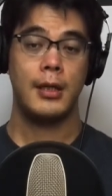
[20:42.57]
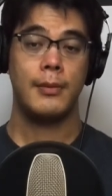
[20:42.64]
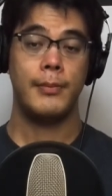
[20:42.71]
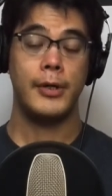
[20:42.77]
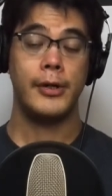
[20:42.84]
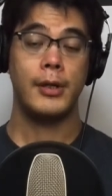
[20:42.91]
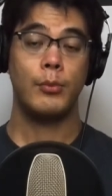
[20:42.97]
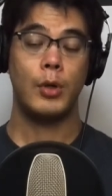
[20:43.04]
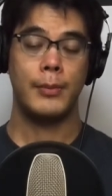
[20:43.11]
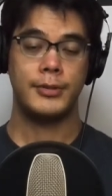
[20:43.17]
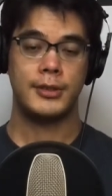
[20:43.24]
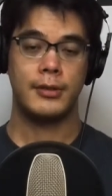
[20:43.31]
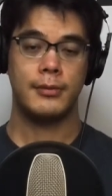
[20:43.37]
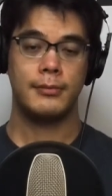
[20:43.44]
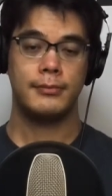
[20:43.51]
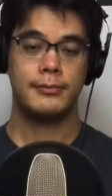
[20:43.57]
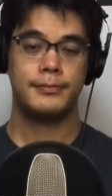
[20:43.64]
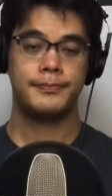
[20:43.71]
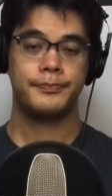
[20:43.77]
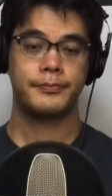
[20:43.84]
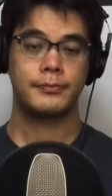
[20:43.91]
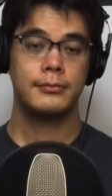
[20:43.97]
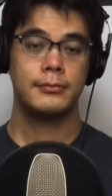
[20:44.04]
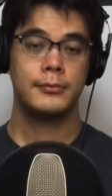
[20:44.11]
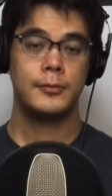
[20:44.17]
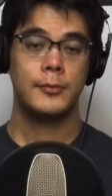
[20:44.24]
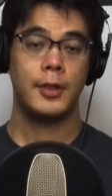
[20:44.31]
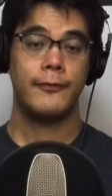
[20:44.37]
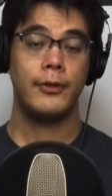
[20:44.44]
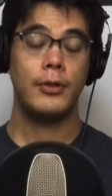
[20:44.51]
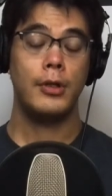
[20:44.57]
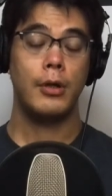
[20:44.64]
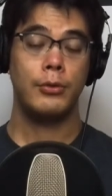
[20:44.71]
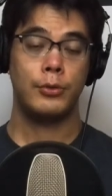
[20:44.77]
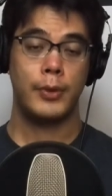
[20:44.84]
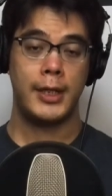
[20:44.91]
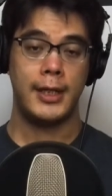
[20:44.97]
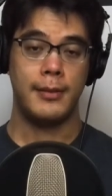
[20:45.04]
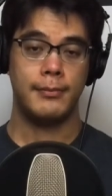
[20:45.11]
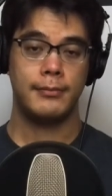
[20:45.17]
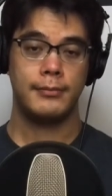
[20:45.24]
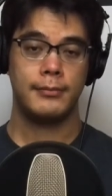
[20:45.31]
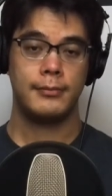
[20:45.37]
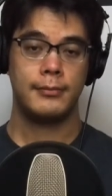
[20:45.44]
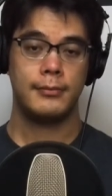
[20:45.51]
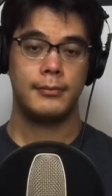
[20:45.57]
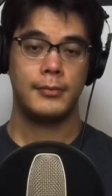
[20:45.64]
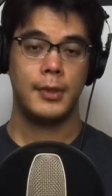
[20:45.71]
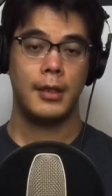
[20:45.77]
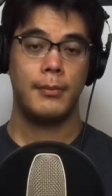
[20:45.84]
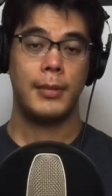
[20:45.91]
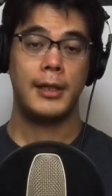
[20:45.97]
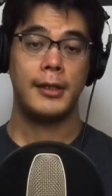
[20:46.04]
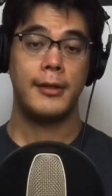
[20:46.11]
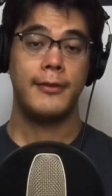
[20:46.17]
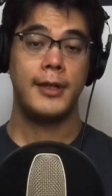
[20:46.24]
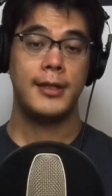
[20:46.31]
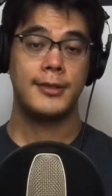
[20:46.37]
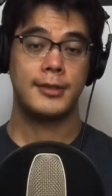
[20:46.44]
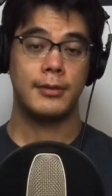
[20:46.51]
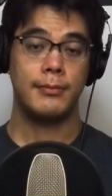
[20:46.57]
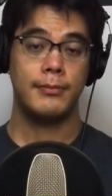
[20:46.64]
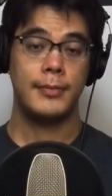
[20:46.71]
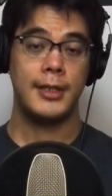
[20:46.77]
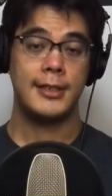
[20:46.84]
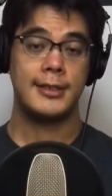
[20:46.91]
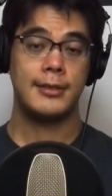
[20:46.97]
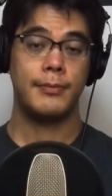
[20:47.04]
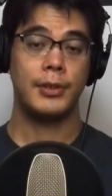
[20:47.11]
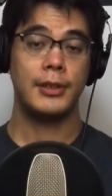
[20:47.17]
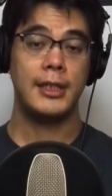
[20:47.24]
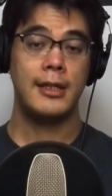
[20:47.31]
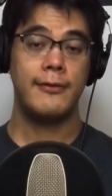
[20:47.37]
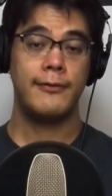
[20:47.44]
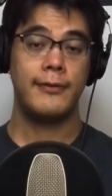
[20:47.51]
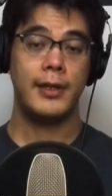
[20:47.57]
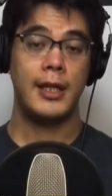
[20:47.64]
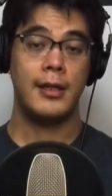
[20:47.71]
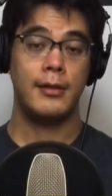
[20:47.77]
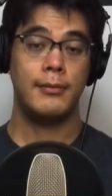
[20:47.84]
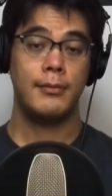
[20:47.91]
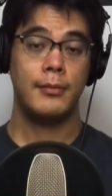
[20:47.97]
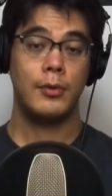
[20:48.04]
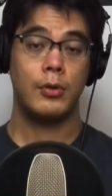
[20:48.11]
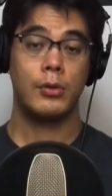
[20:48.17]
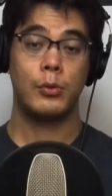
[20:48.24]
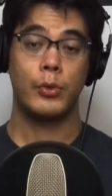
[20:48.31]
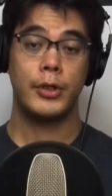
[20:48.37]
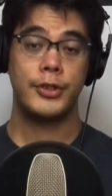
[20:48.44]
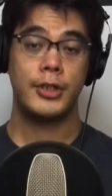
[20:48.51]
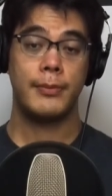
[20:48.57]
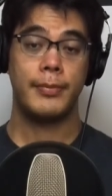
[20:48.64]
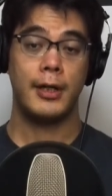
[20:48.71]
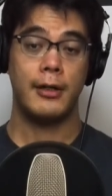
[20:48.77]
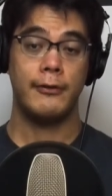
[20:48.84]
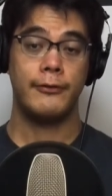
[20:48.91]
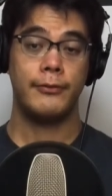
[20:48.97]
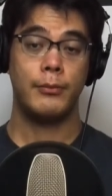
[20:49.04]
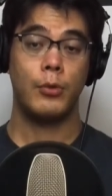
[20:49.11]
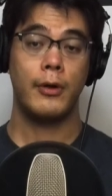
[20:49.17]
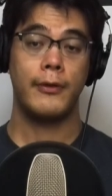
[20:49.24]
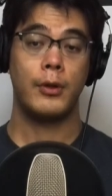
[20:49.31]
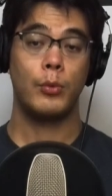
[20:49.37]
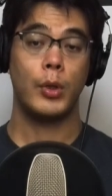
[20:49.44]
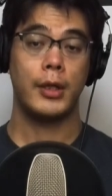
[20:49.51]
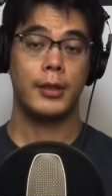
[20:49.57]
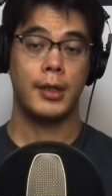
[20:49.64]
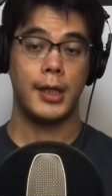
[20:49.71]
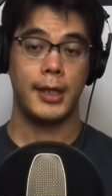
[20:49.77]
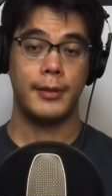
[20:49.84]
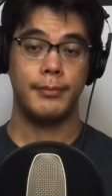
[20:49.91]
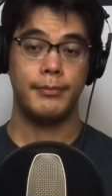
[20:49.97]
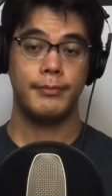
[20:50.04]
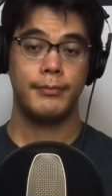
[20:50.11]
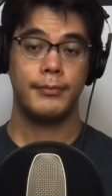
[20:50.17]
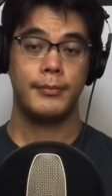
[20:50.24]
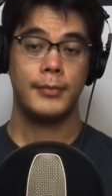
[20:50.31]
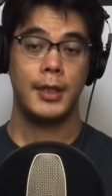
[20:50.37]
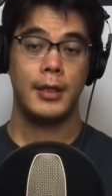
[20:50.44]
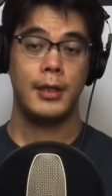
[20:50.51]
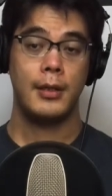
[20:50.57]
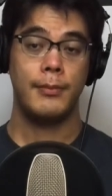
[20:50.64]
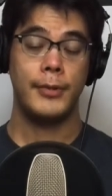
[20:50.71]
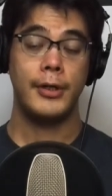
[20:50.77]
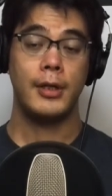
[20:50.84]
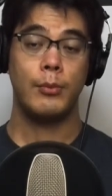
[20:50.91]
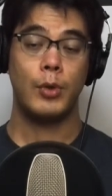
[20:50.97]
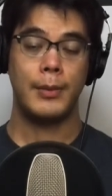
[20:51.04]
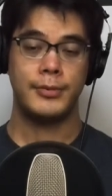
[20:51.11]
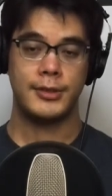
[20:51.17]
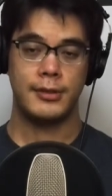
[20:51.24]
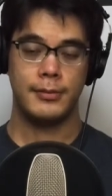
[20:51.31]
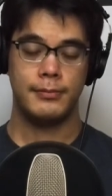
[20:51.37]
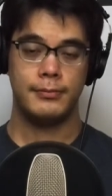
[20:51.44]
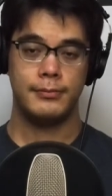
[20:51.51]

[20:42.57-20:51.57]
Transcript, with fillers: Merriam Webster. Footnote 20 Polytheism is belief in or worship of more than one God. Merriam Webster.